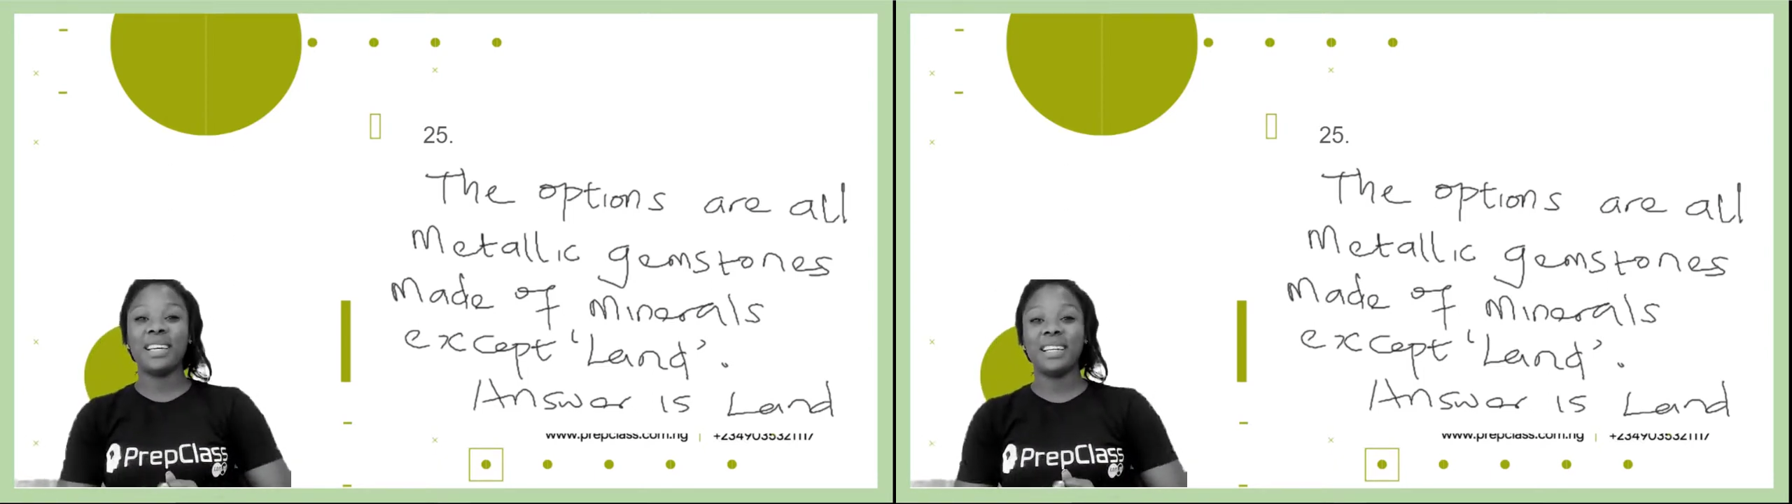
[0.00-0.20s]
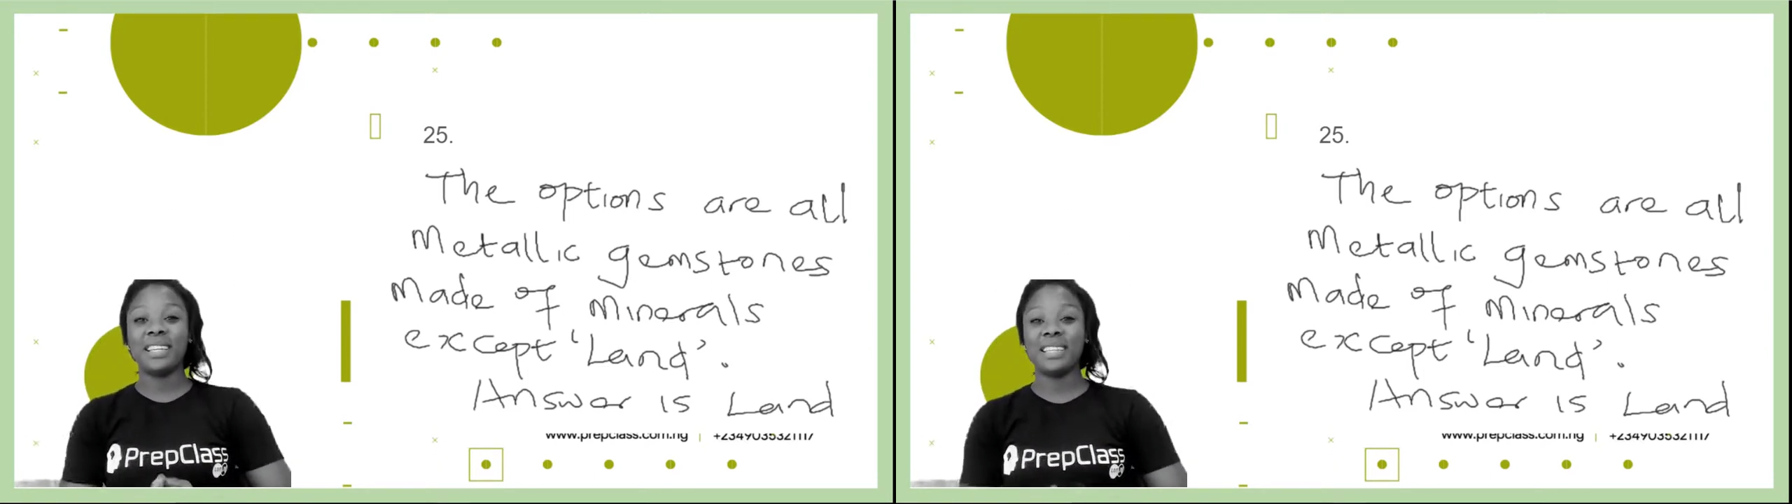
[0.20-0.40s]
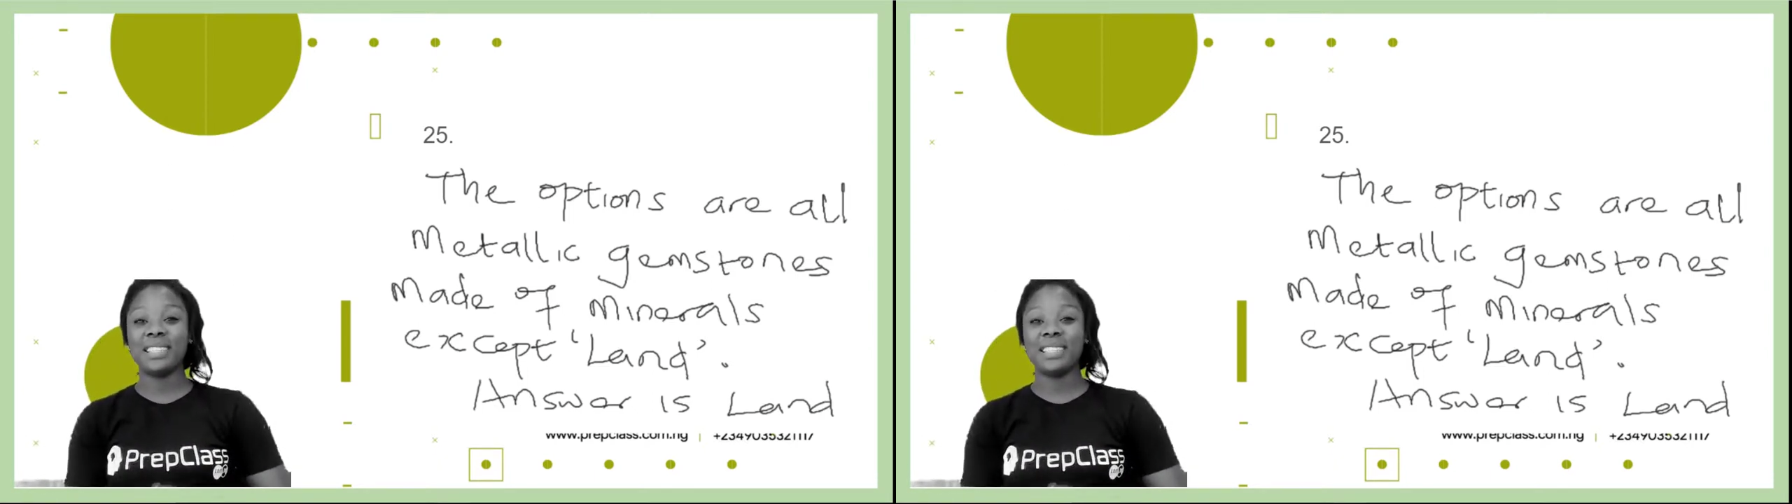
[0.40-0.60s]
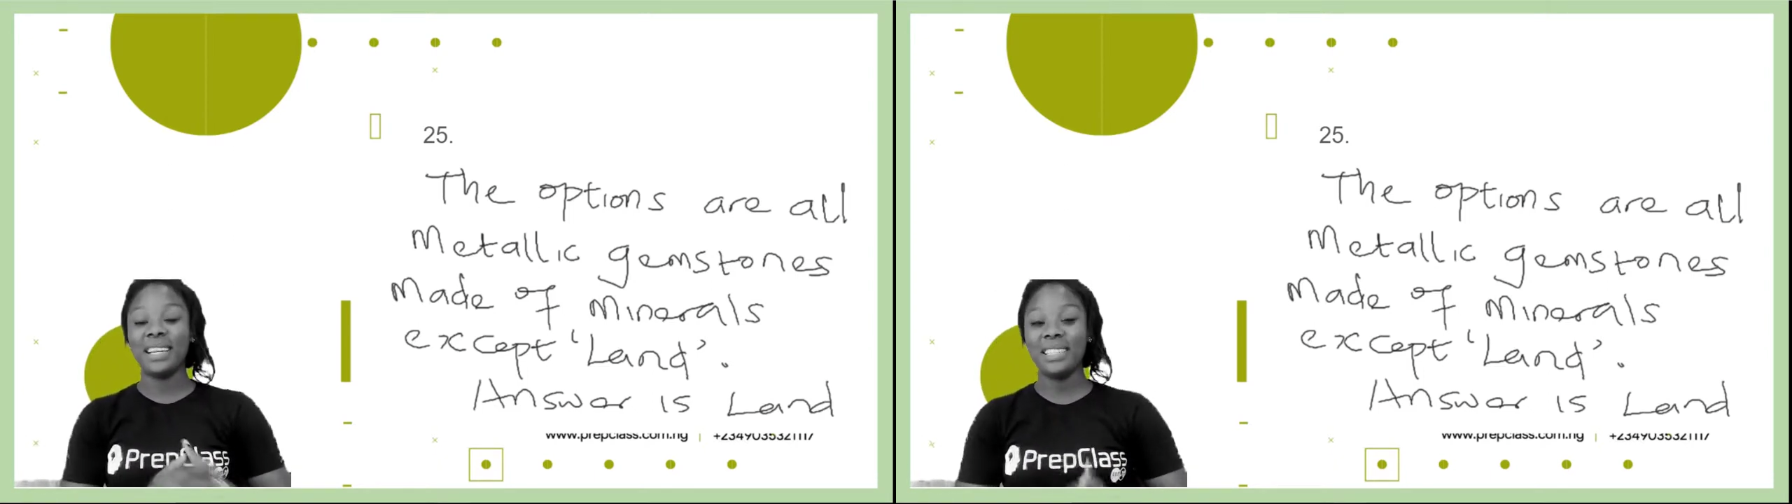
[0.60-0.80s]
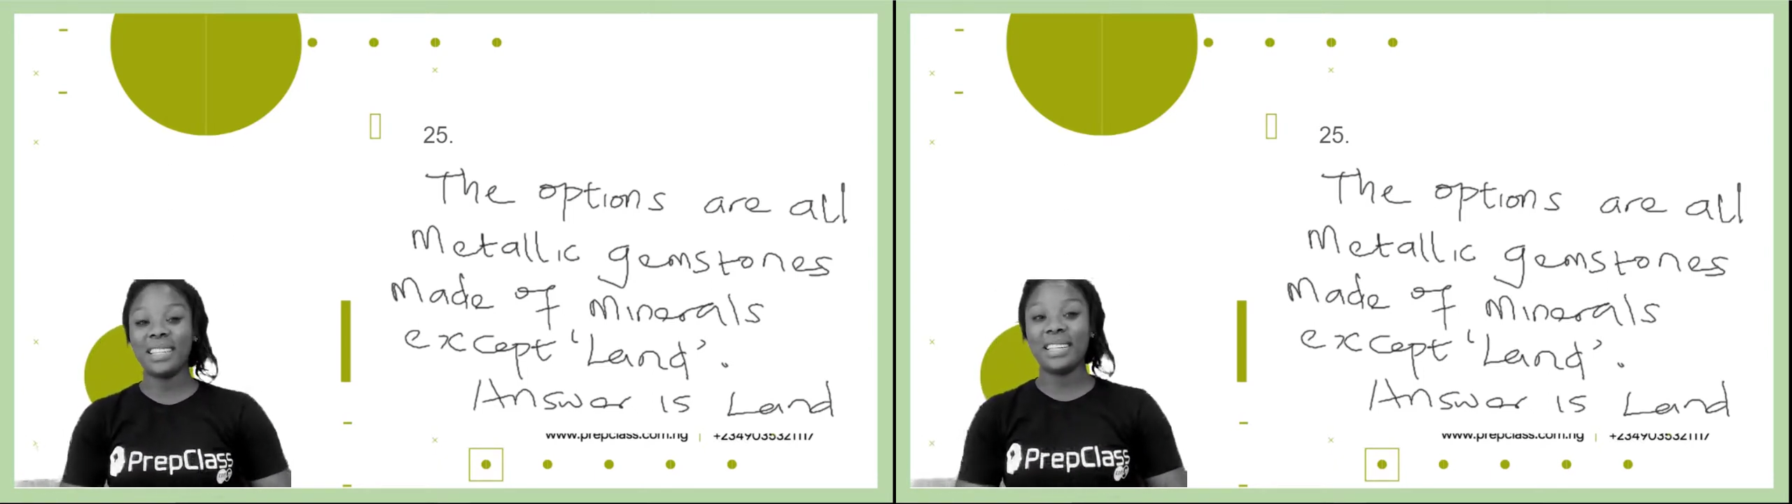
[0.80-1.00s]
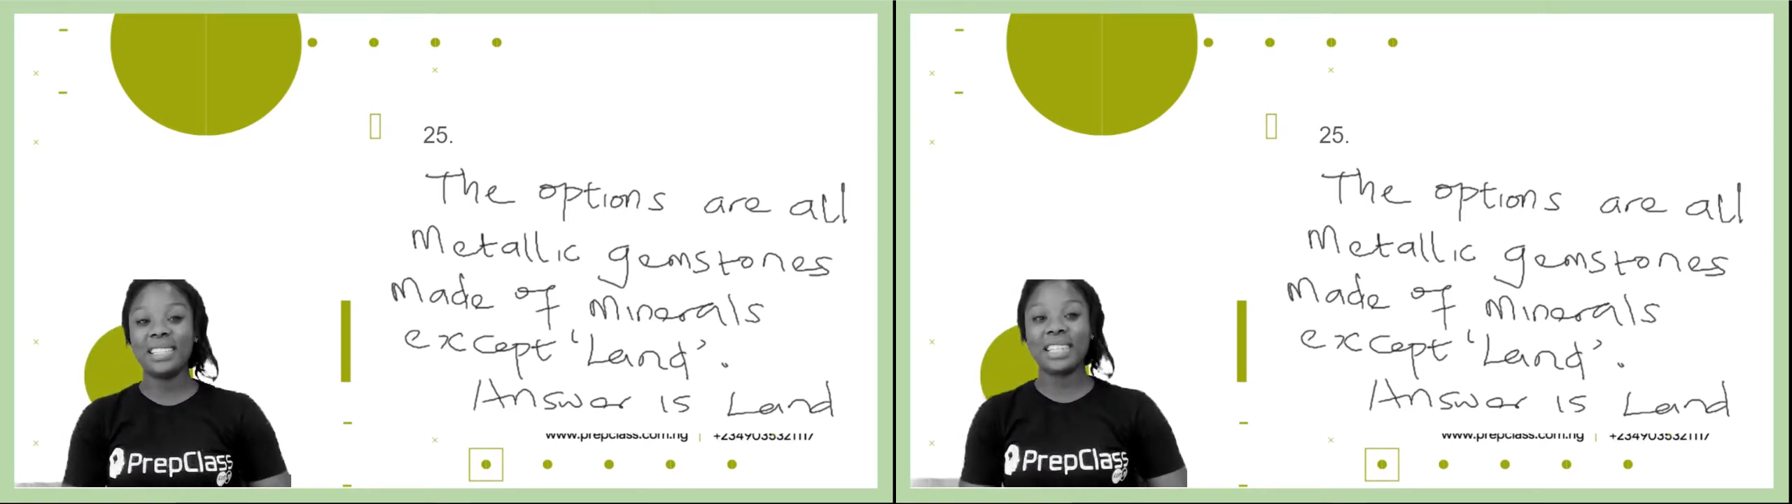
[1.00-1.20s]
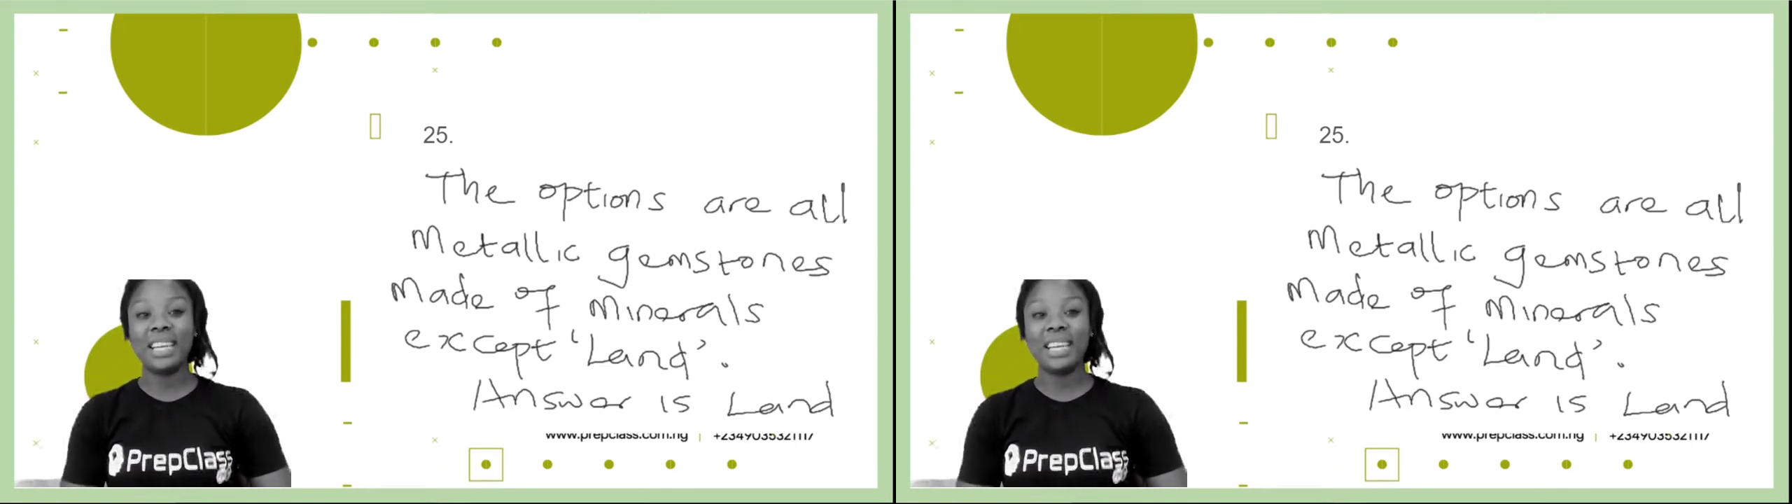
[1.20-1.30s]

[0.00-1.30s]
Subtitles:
did, because I did.